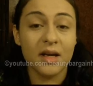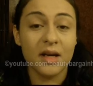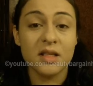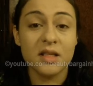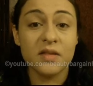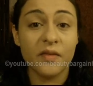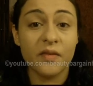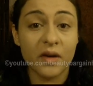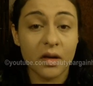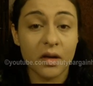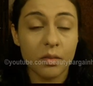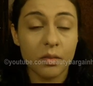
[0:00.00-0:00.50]
And
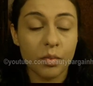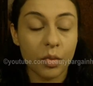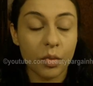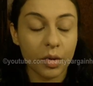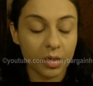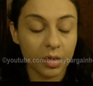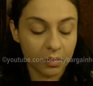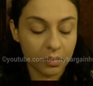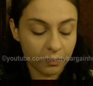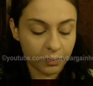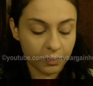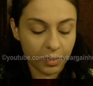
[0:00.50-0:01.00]
it's very
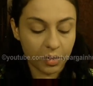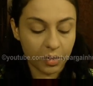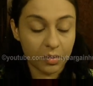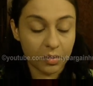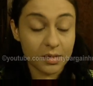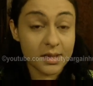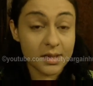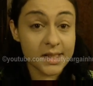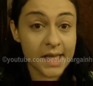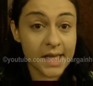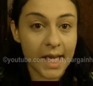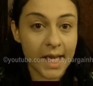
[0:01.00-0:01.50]
important for you
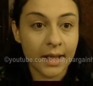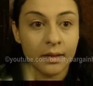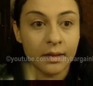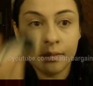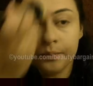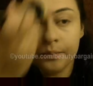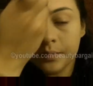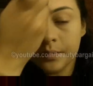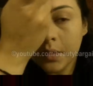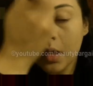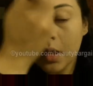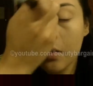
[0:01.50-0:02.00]
to set
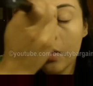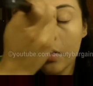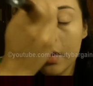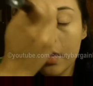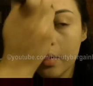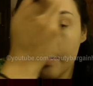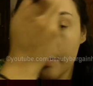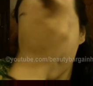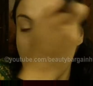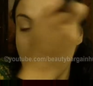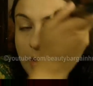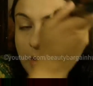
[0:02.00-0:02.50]

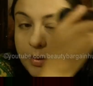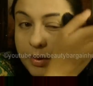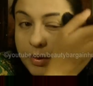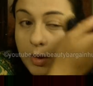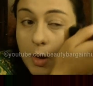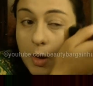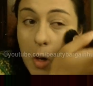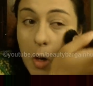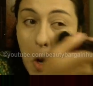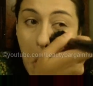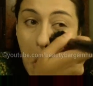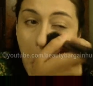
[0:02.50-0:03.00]
with the
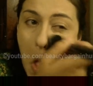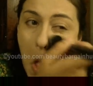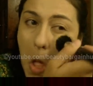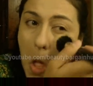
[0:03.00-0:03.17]
powder